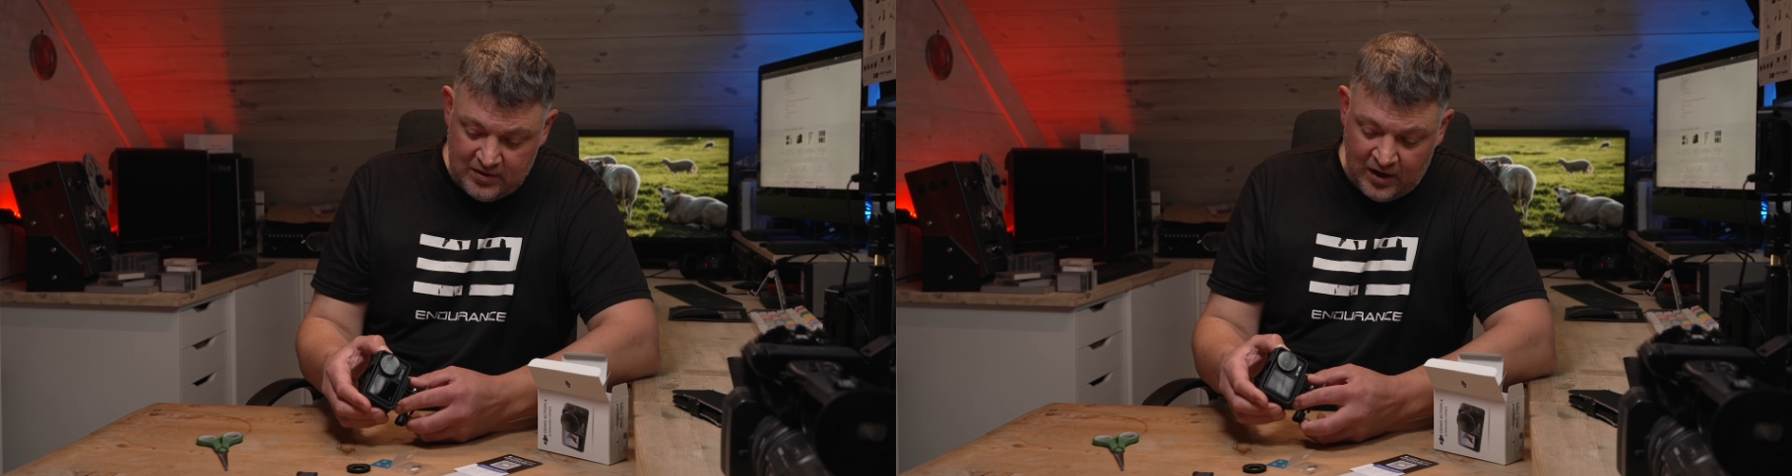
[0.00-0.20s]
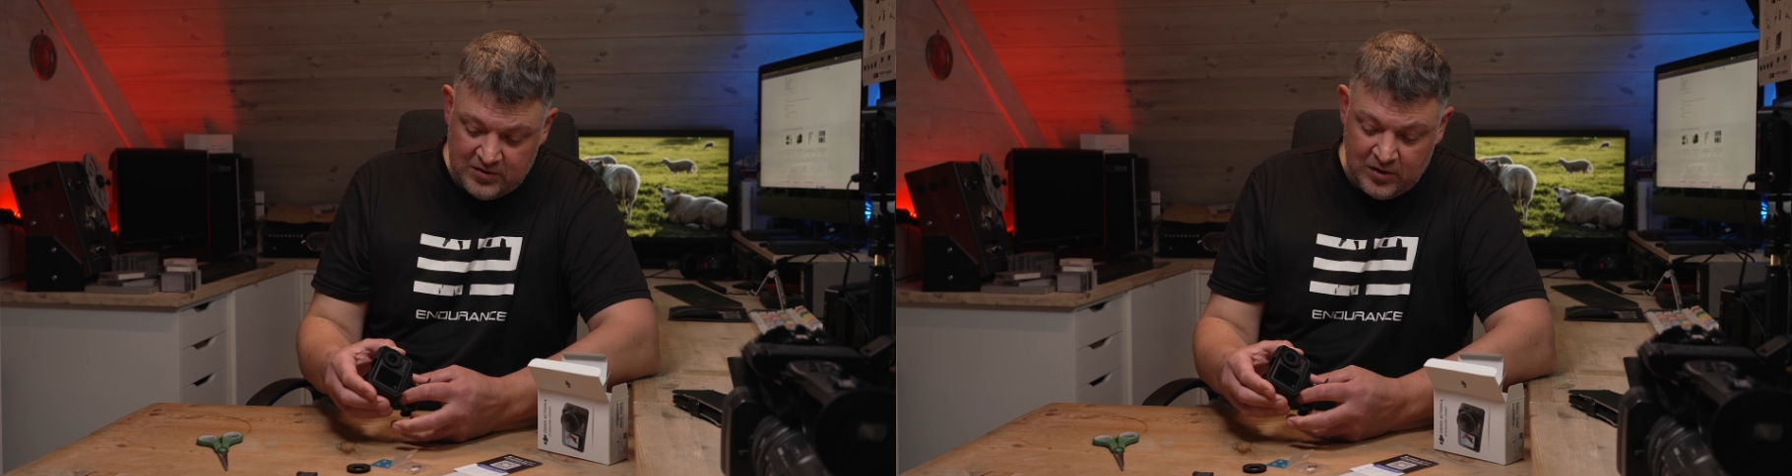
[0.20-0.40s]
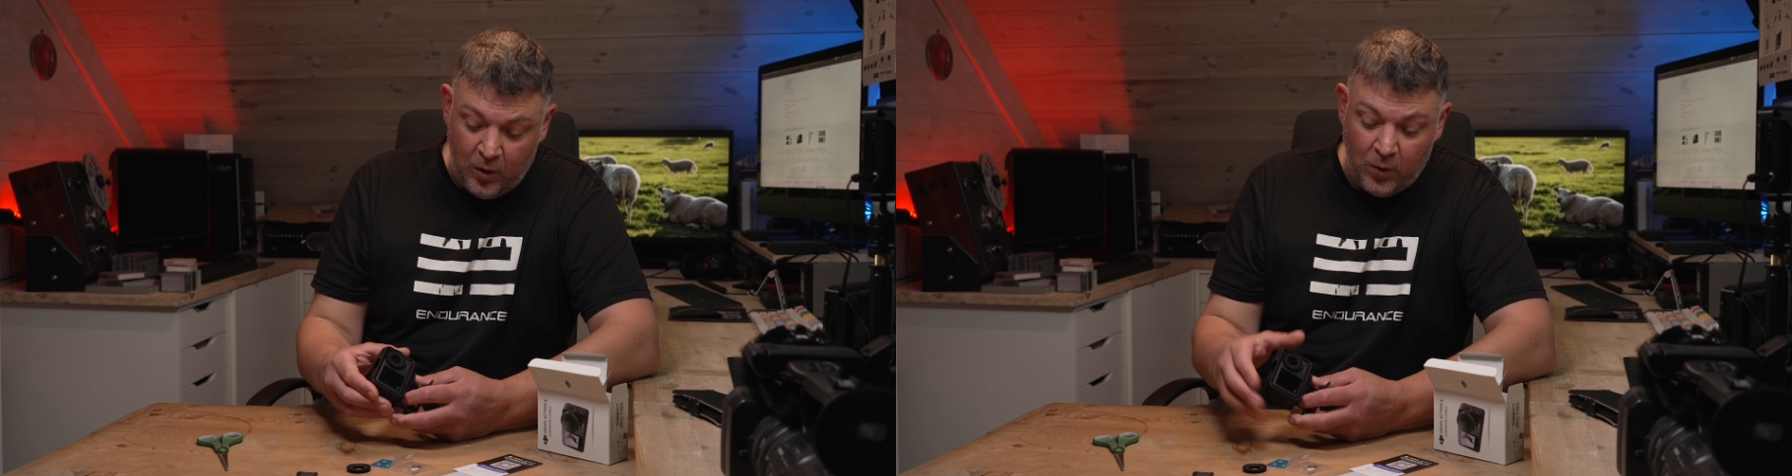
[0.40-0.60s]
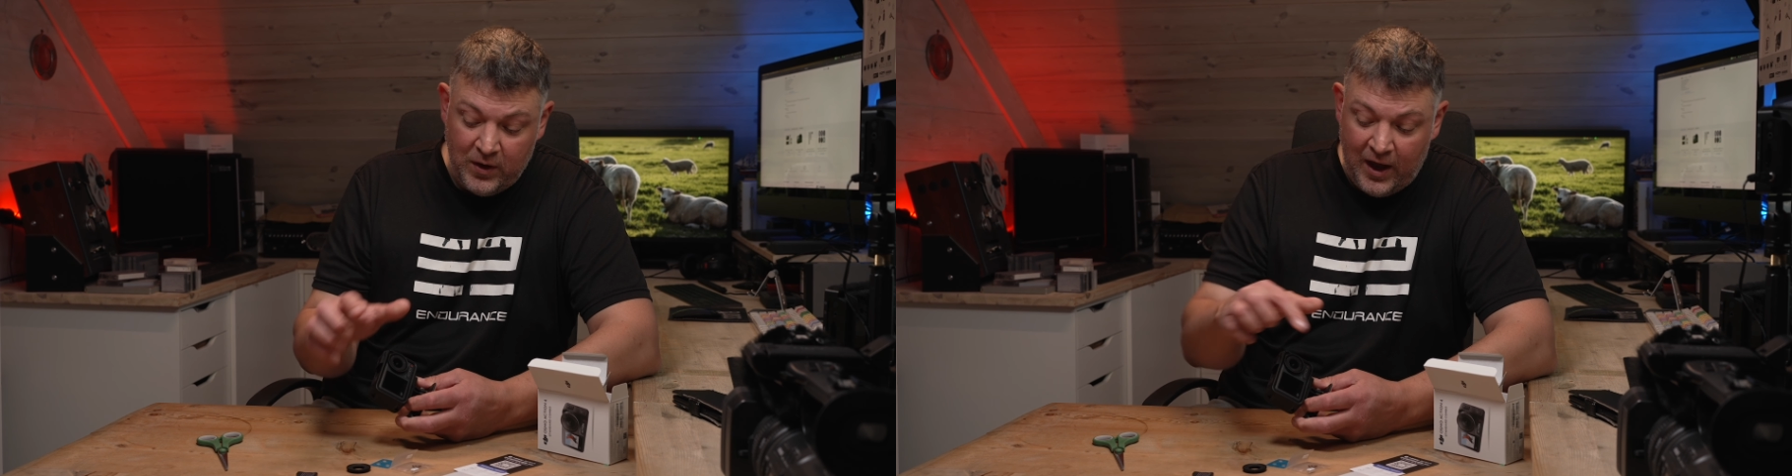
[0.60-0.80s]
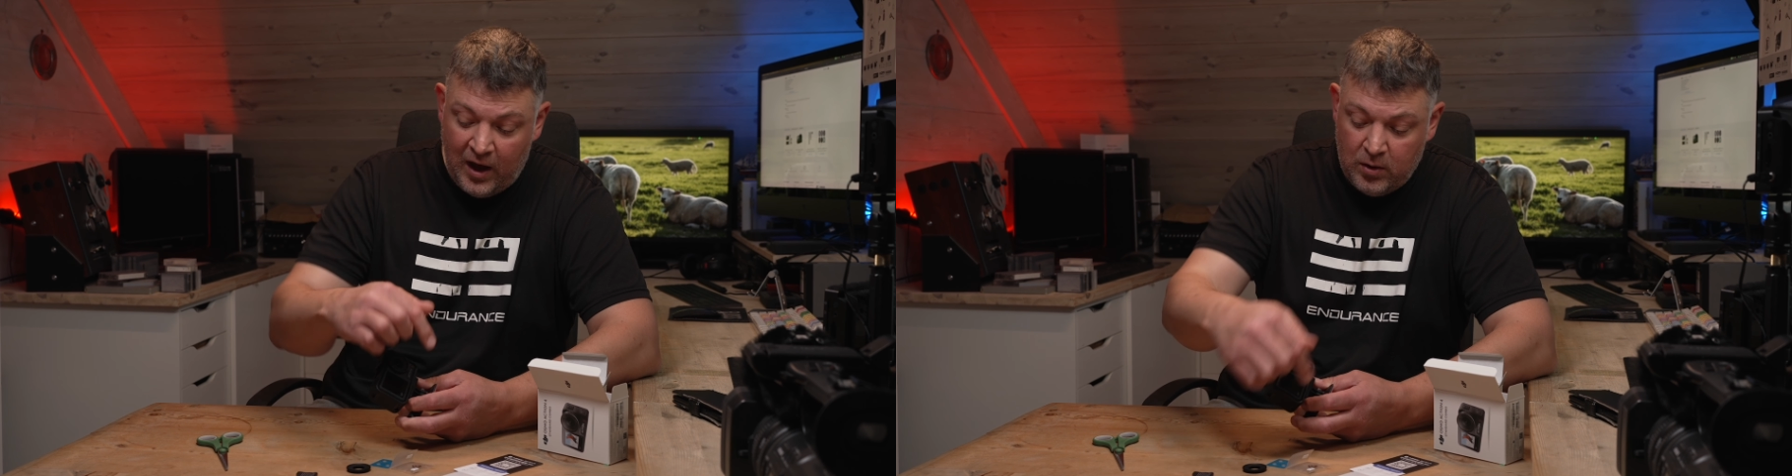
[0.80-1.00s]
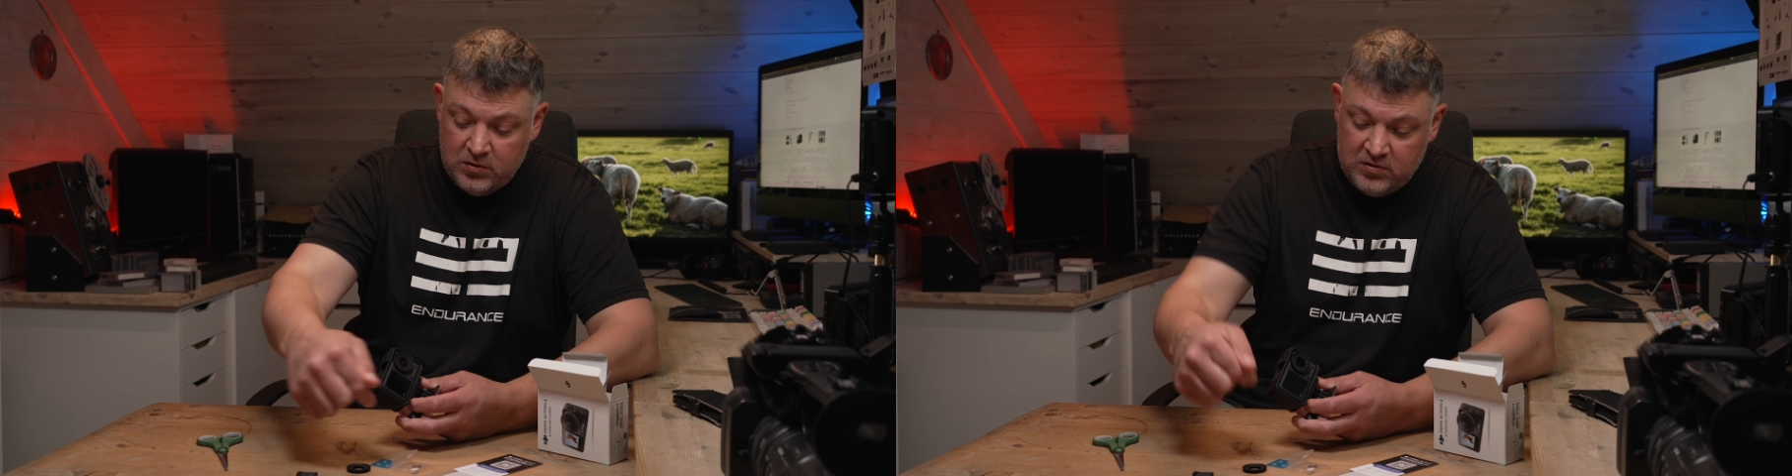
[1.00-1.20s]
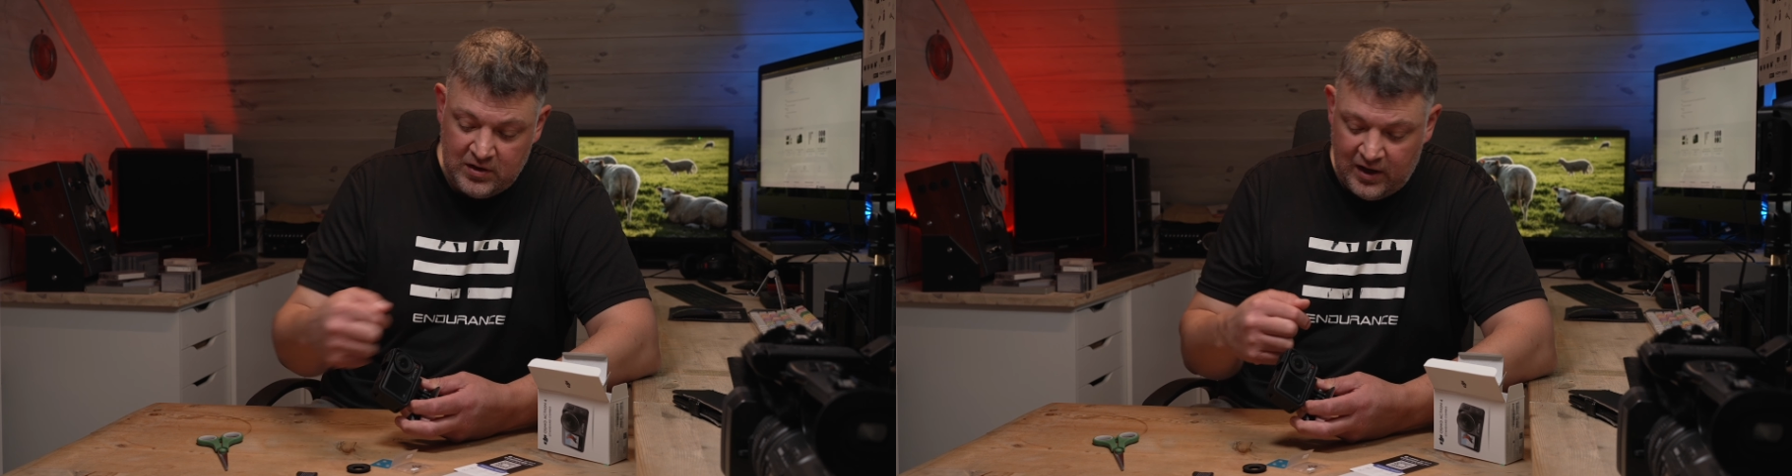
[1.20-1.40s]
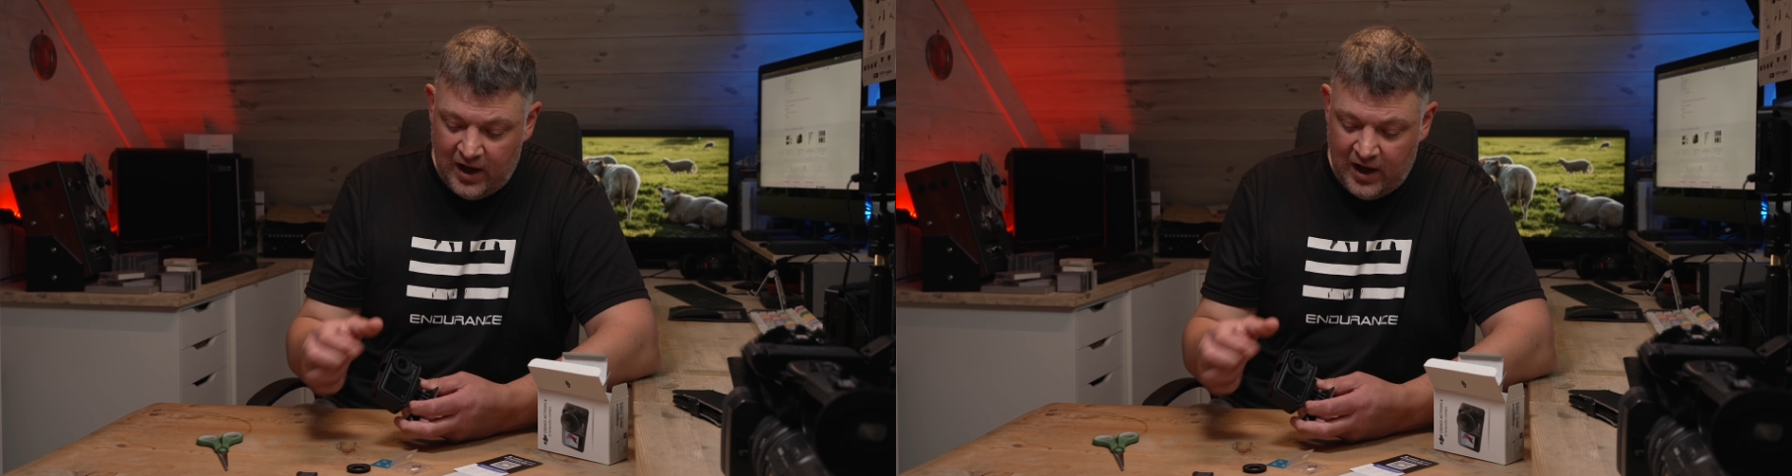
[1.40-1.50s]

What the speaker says: the whole housing